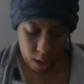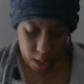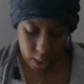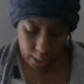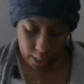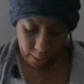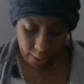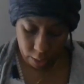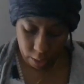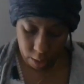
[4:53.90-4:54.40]

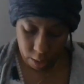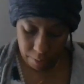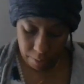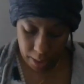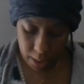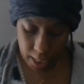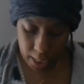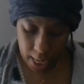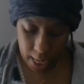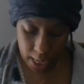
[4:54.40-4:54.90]
it's going to be
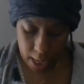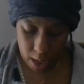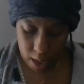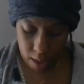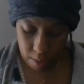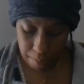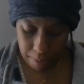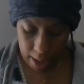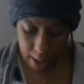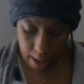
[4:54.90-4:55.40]

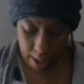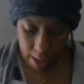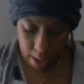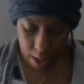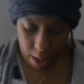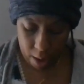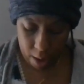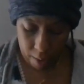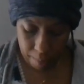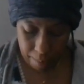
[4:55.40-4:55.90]
taken by
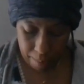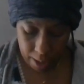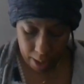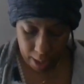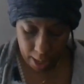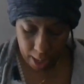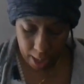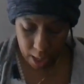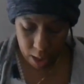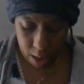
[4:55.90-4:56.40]

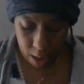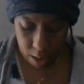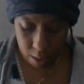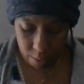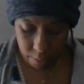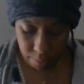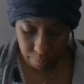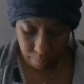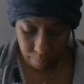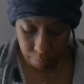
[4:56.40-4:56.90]
my
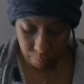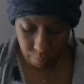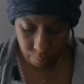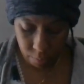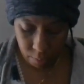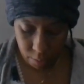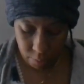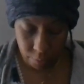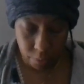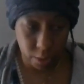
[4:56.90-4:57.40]

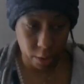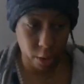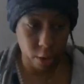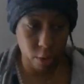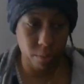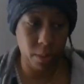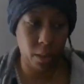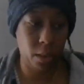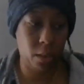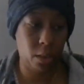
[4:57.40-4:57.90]
for two
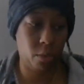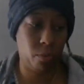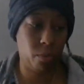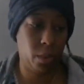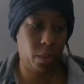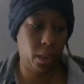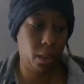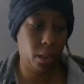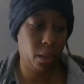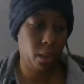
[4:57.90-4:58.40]
months
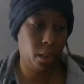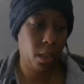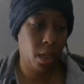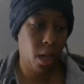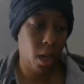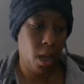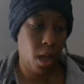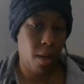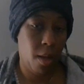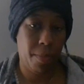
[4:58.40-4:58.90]
rent,
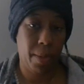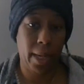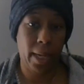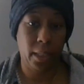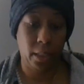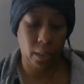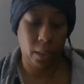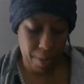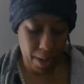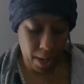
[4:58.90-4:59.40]
but I
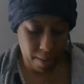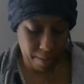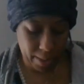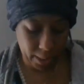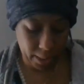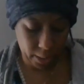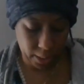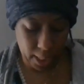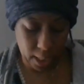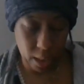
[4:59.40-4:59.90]
have to pay
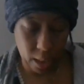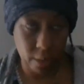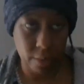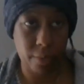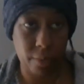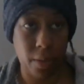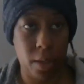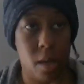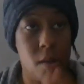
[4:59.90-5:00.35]
myself